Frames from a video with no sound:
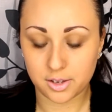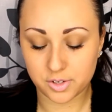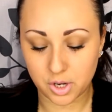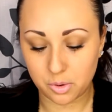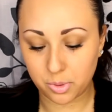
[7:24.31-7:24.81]

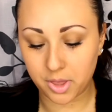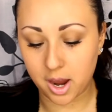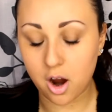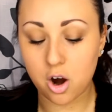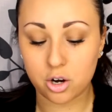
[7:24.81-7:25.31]
So
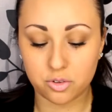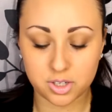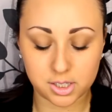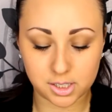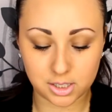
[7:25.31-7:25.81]
they are
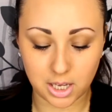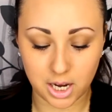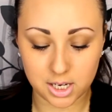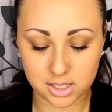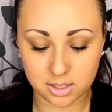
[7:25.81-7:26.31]
this
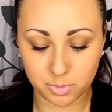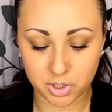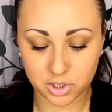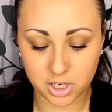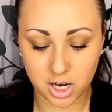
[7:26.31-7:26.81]
like
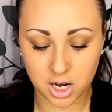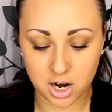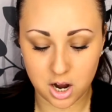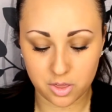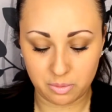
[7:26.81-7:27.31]
similar
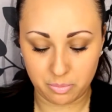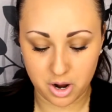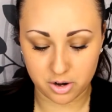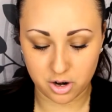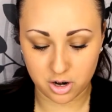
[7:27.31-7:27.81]
take on the
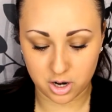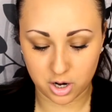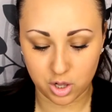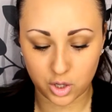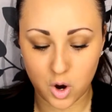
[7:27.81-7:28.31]
Butter
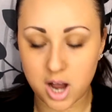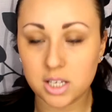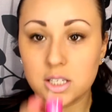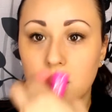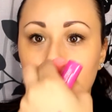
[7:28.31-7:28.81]

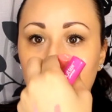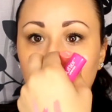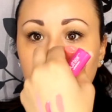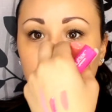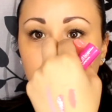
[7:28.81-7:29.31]
Gloss,
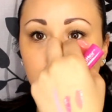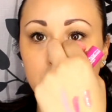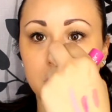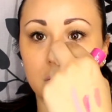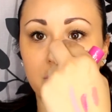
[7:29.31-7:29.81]
but they're
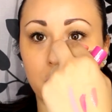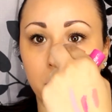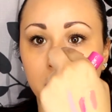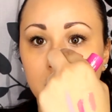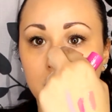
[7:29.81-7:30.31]
lipstick
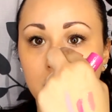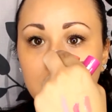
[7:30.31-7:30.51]
formula.